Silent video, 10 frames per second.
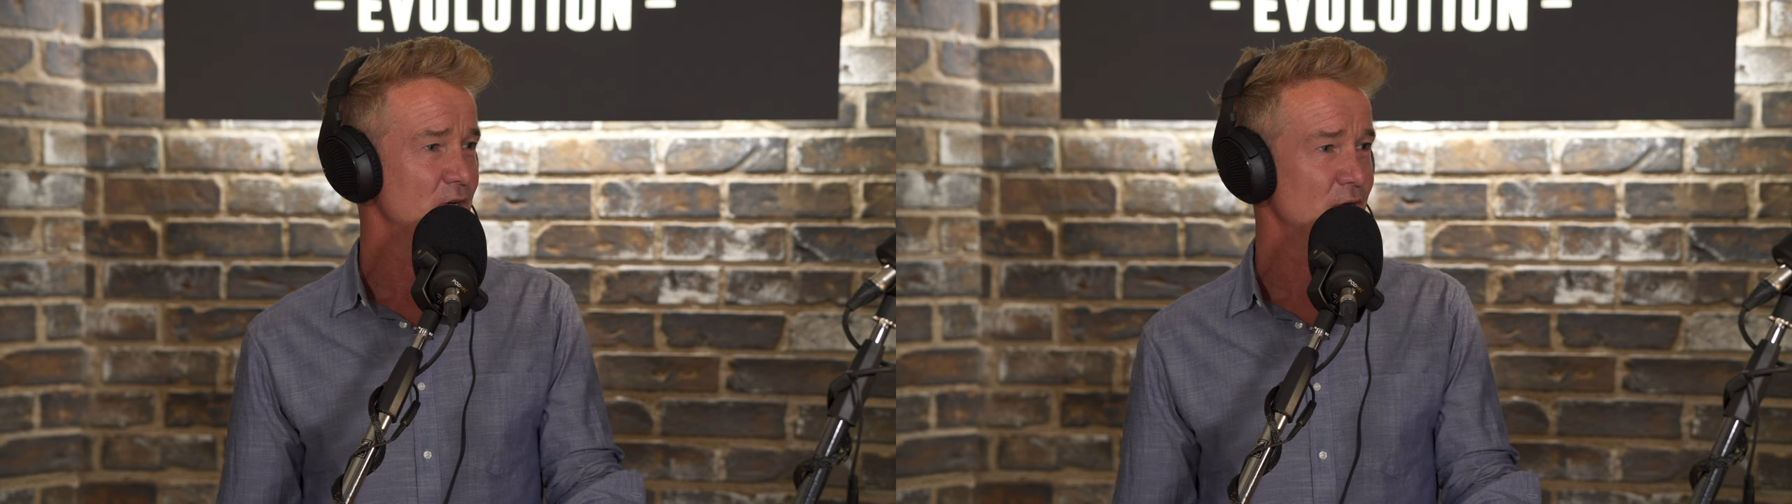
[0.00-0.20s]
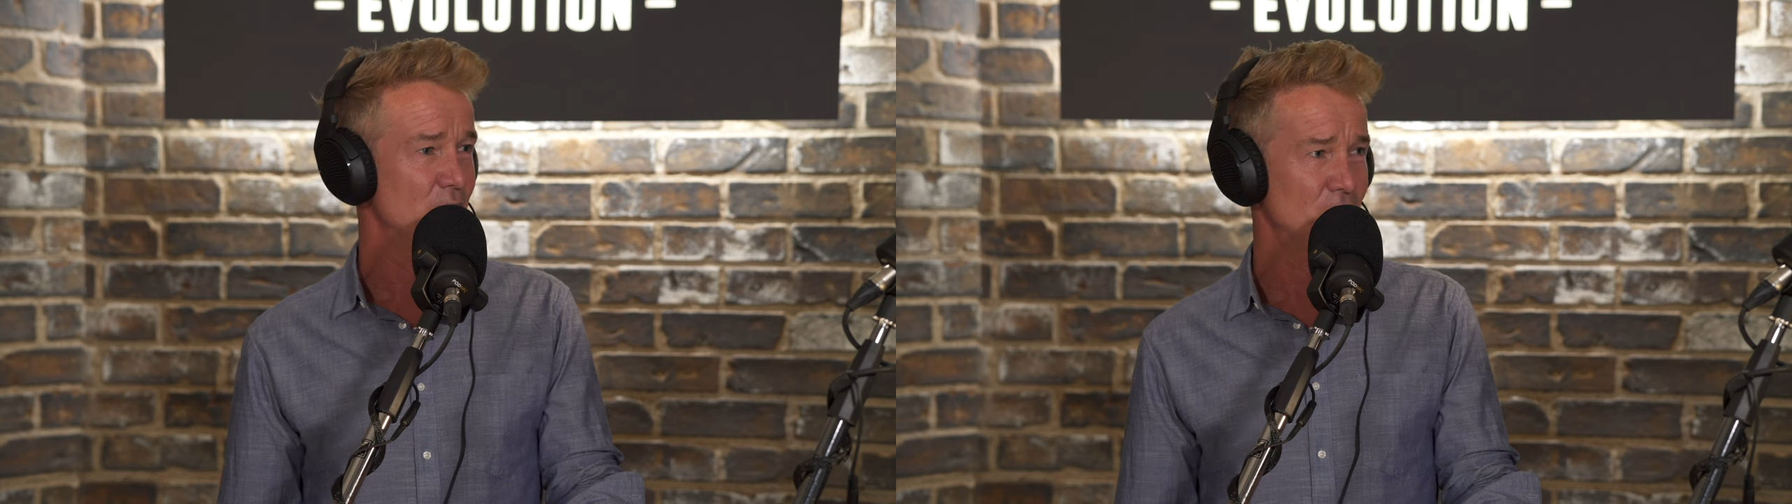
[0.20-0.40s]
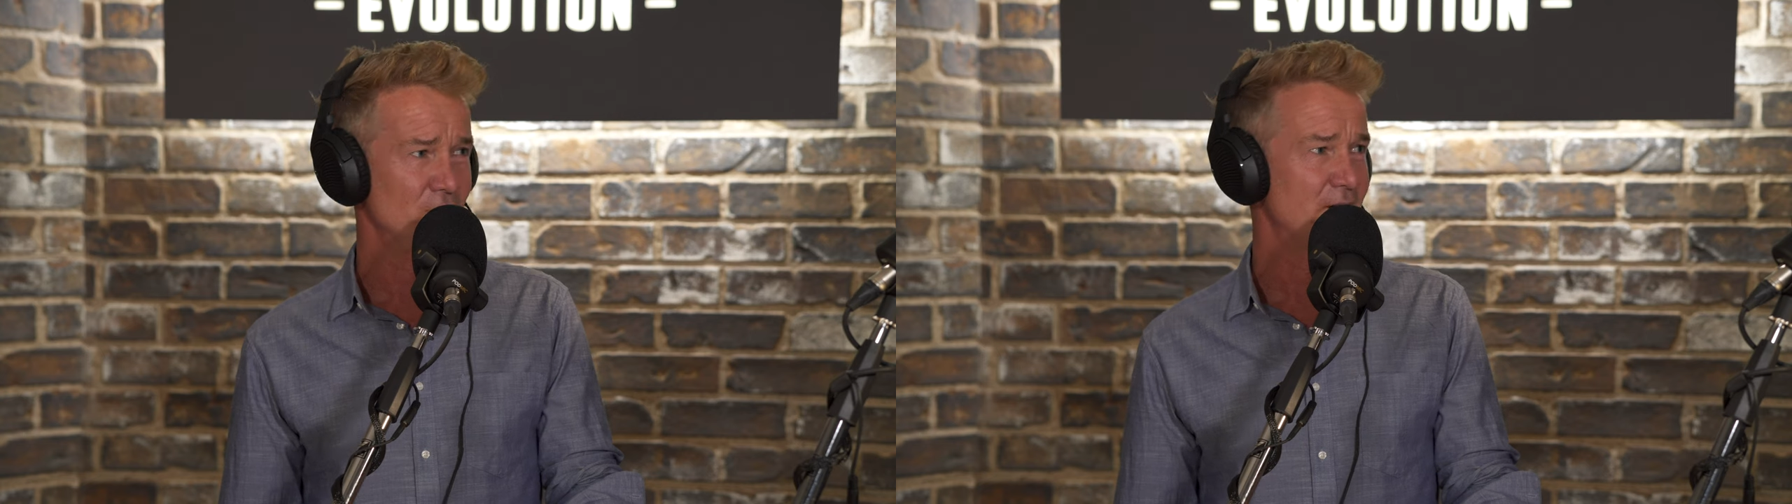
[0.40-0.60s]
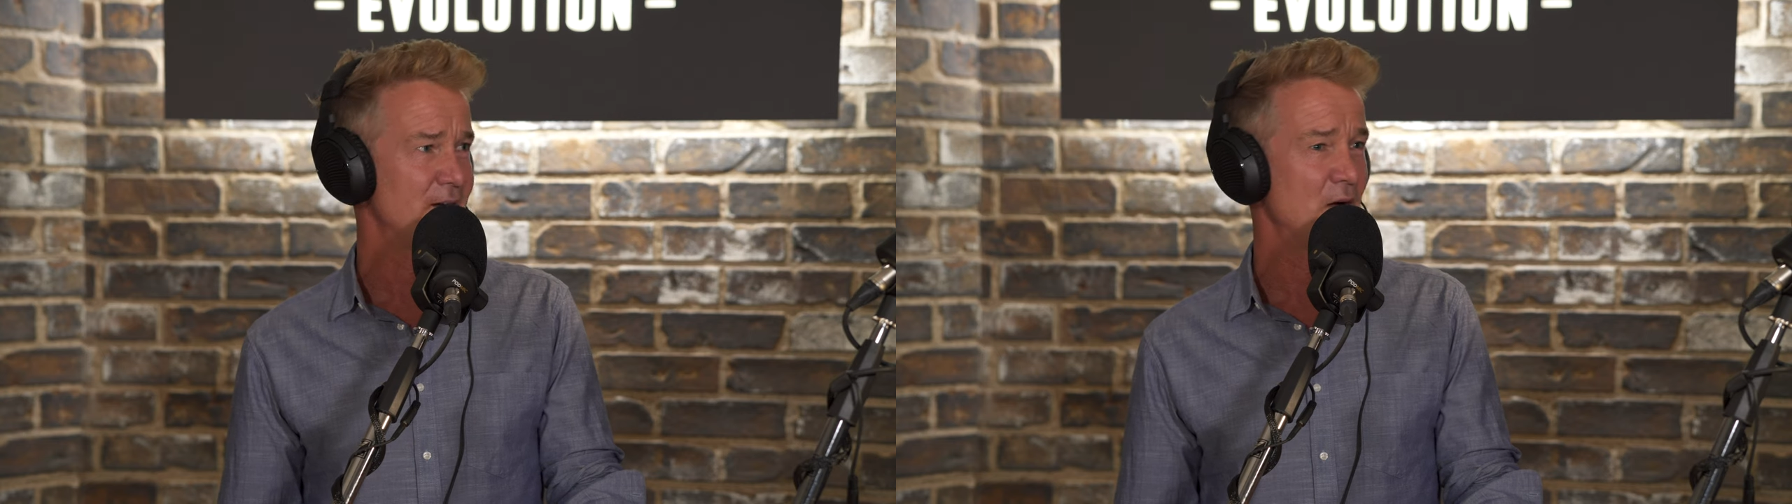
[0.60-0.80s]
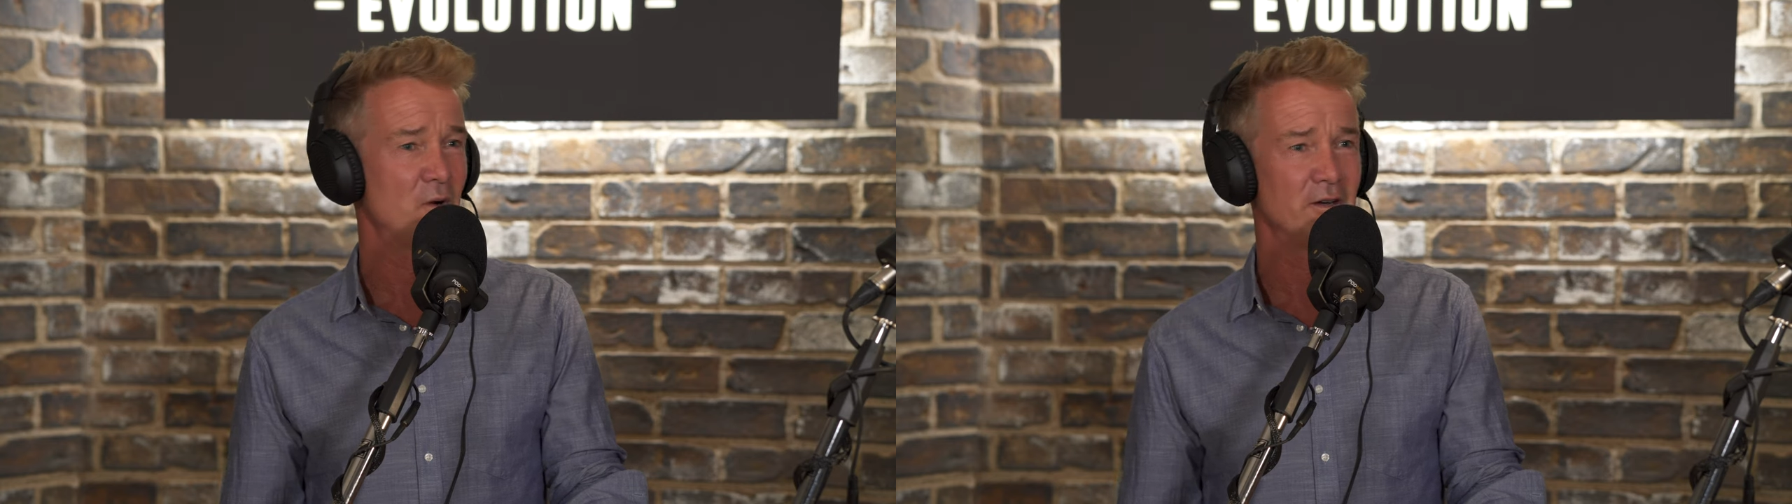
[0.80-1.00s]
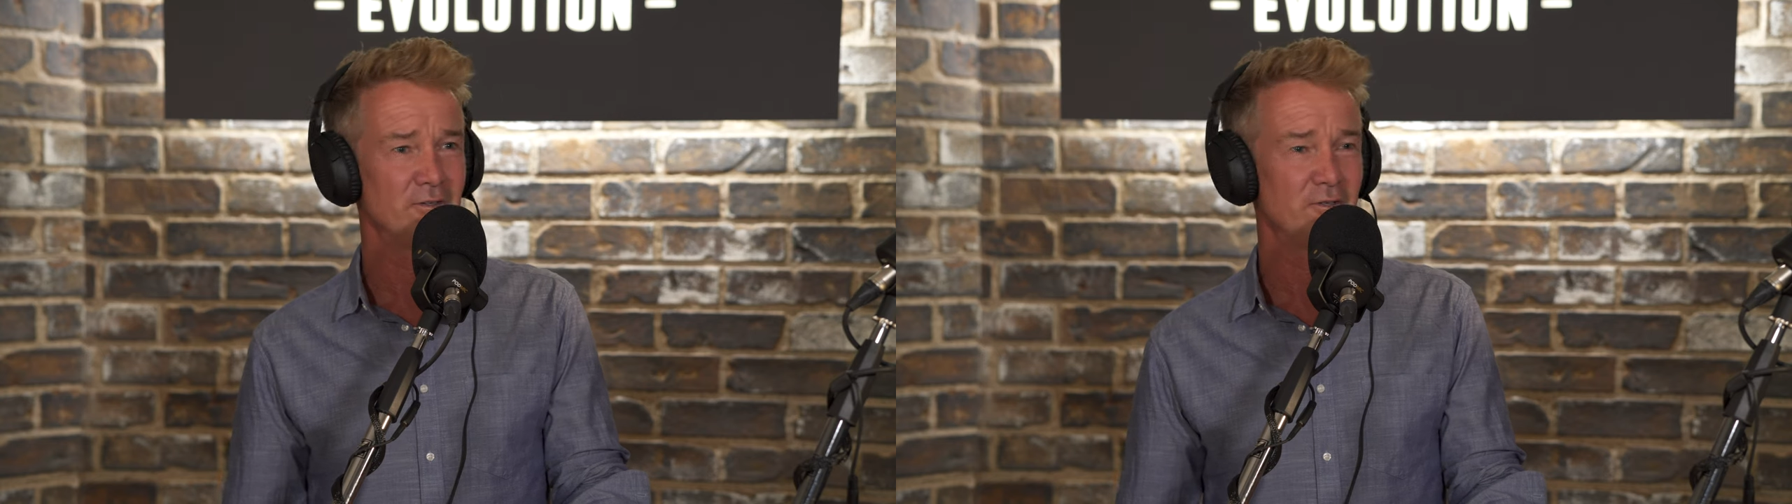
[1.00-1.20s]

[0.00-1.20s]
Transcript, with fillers: Noel, I want